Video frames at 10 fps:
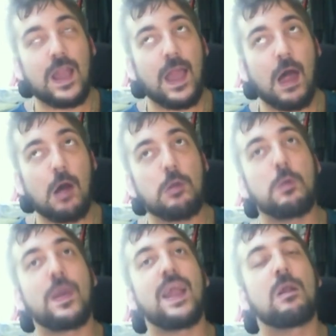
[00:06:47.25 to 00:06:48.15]
and how you
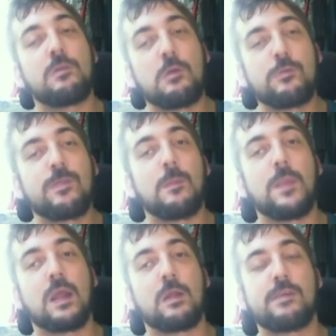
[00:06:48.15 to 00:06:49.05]
introduce them to
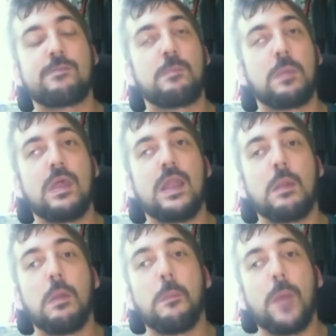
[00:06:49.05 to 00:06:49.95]
your disability
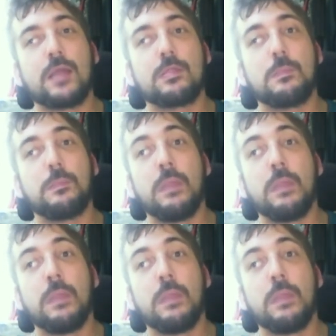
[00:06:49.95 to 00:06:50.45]
to make them,